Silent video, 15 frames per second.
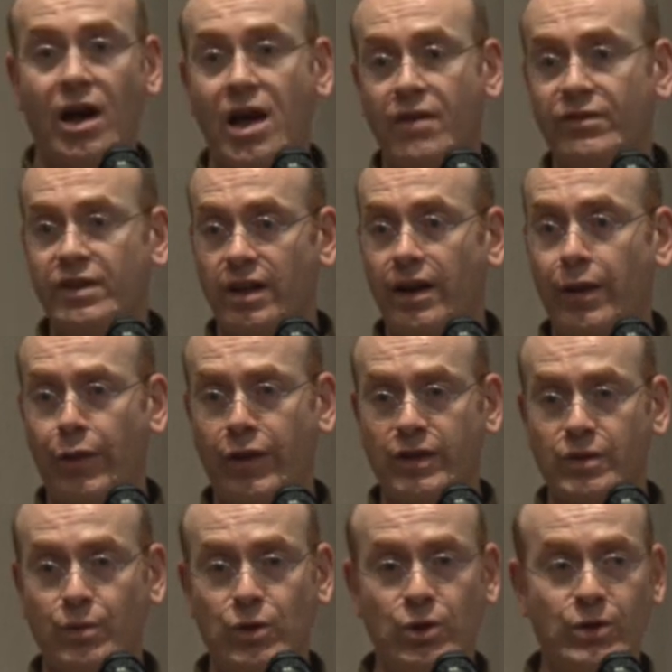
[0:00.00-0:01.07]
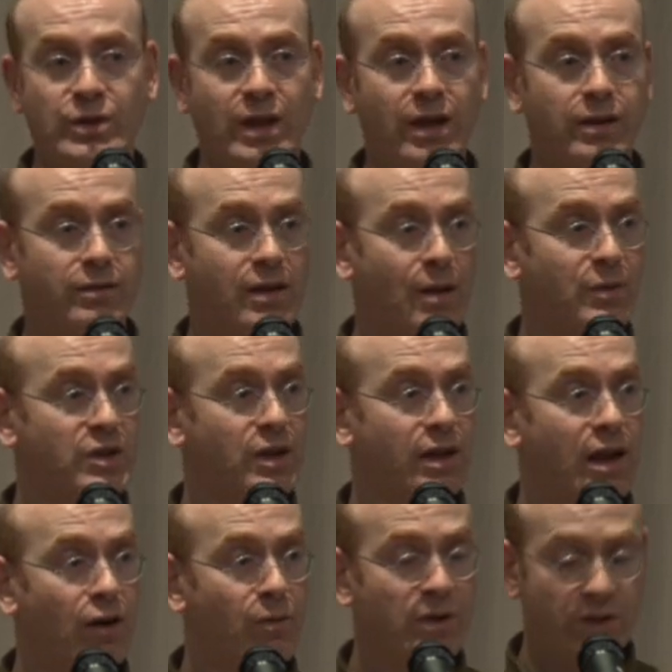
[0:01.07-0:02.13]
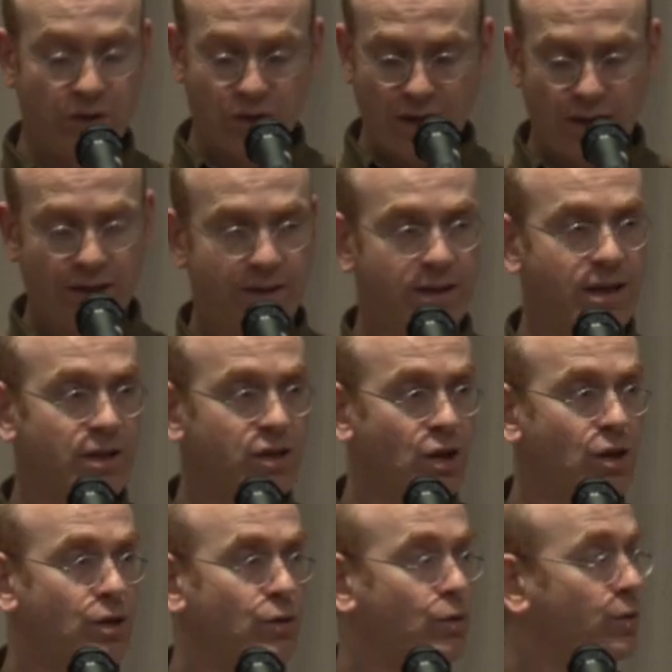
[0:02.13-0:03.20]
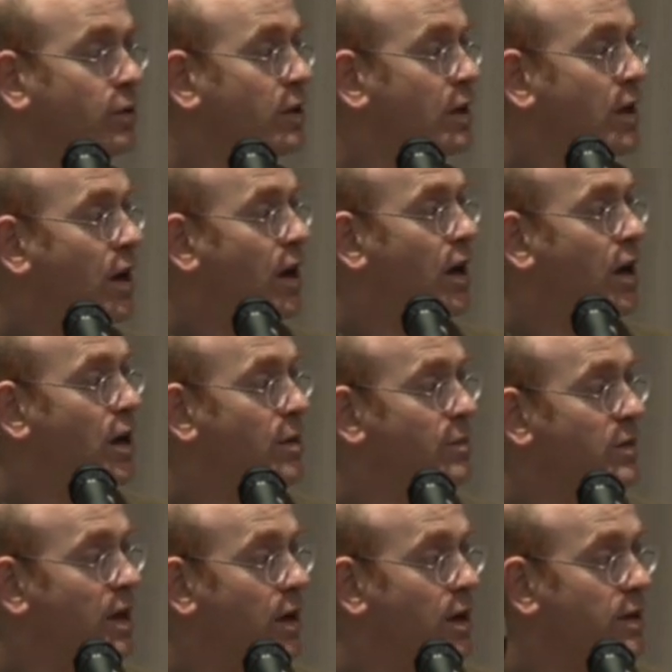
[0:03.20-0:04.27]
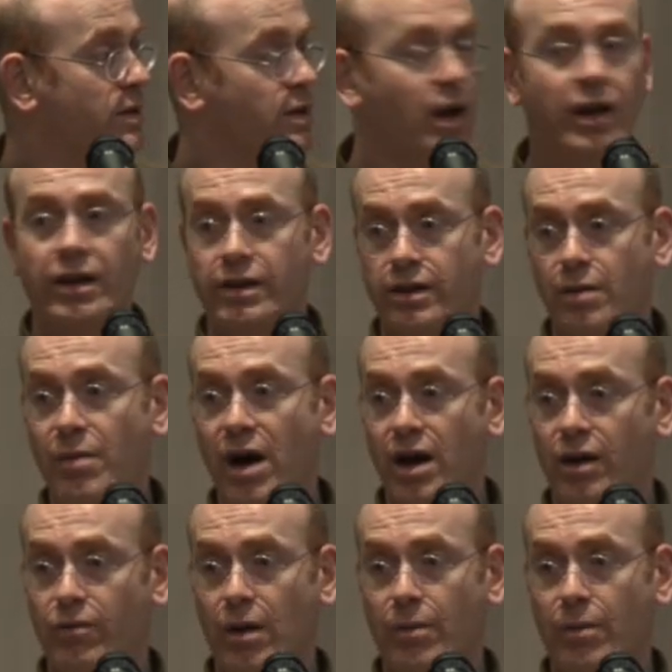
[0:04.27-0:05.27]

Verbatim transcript: I haven't done anything to produce that, that particular error message. That is the internal um, uh, Scala compiler